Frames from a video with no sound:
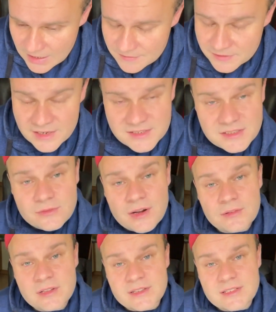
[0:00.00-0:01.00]
The next on
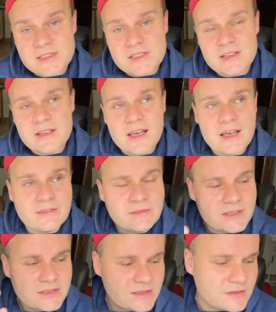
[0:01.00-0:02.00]
our list, and
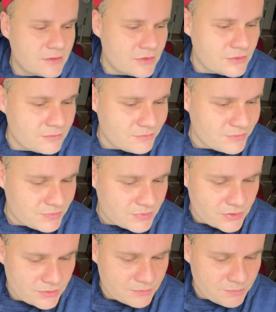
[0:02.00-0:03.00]
this is a
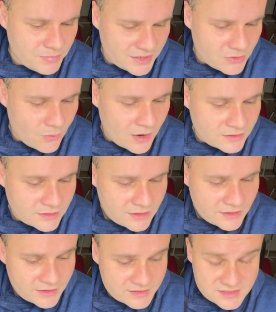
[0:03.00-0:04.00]
big one,
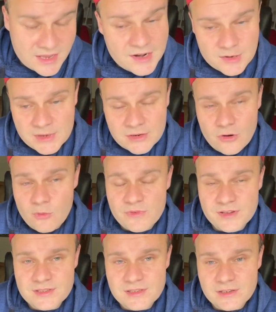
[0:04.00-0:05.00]
is Arabic,
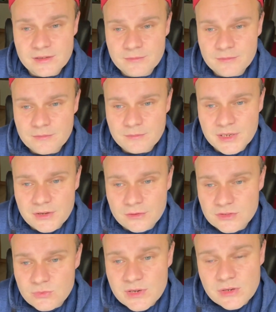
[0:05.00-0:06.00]
obviously,
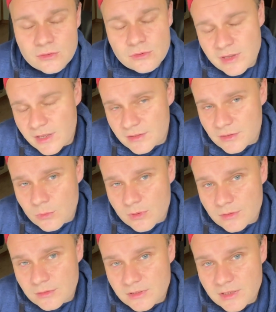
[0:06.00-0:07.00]
because when you look at the
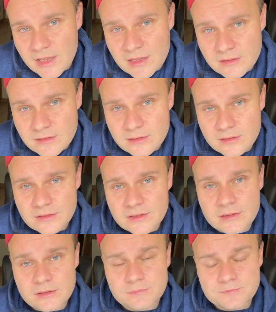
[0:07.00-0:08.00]
world and
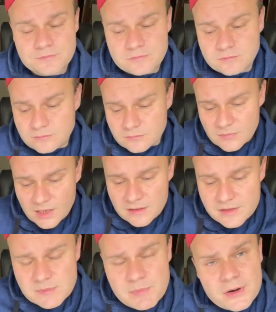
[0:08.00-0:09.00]
the
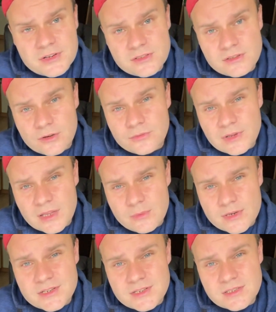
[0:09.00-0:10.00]
dispersion of
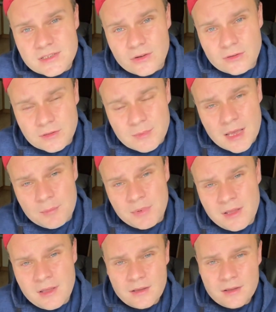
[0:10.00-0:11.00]
languages on the map,
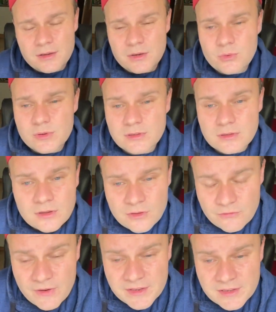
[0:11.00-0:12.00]
you will
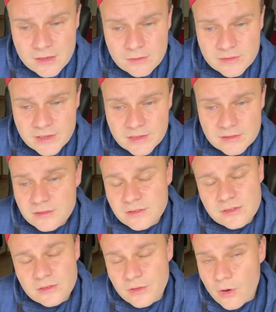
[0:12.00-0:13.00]
find out that
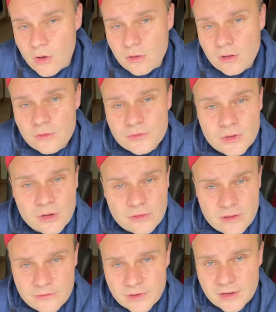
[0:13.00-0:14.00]
the whole of North
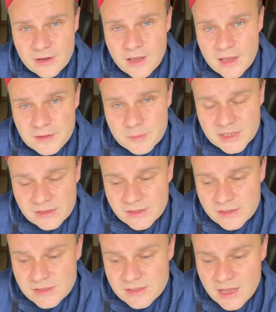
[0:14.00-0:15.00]
Africa and the Middle
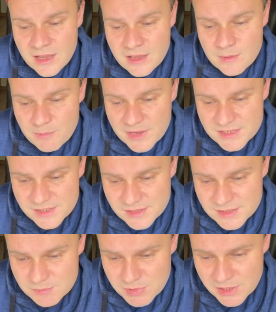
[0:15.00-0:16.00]
East basically
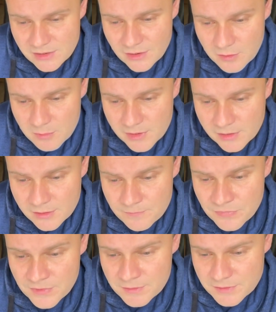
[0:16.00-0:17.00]
speak Arabic,
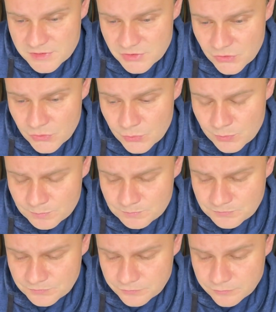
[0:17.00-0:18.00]
so
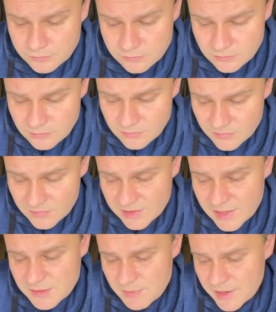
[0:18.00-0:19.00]

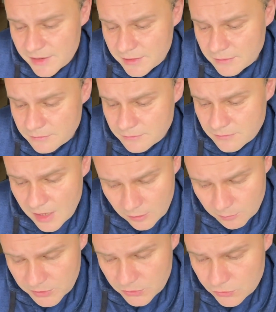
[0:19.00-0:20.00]
that may
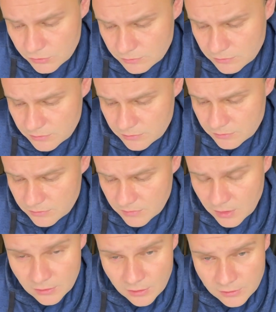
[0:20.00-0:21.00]
help you
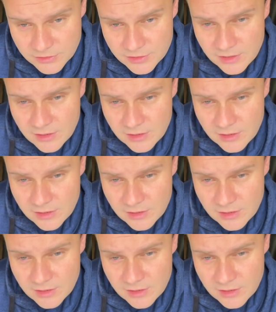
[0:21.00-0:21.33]
a lot.